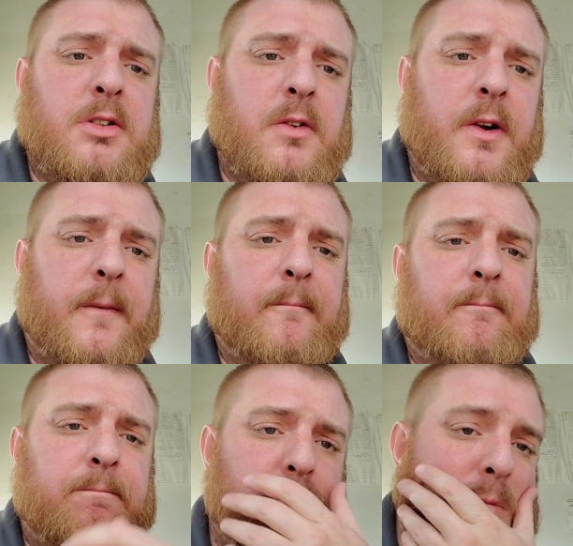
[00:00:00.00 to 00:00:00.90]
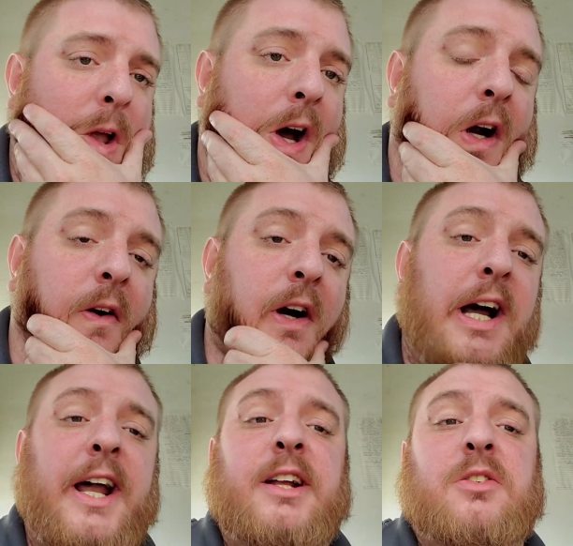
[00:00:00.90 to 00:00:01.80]
doing. I don't know. I
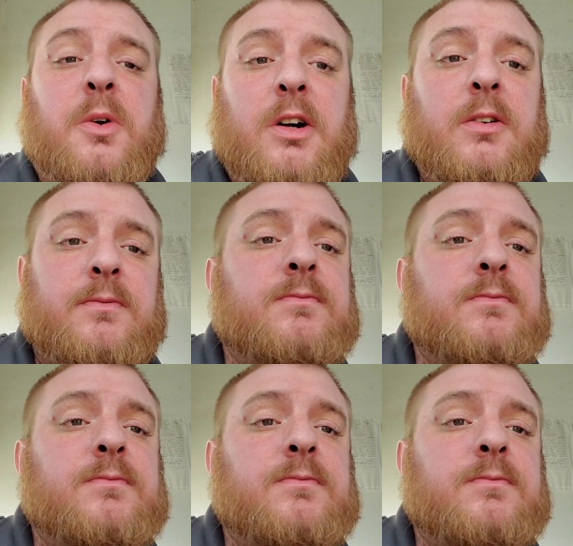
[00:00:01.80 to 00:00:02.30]
hate Twitter.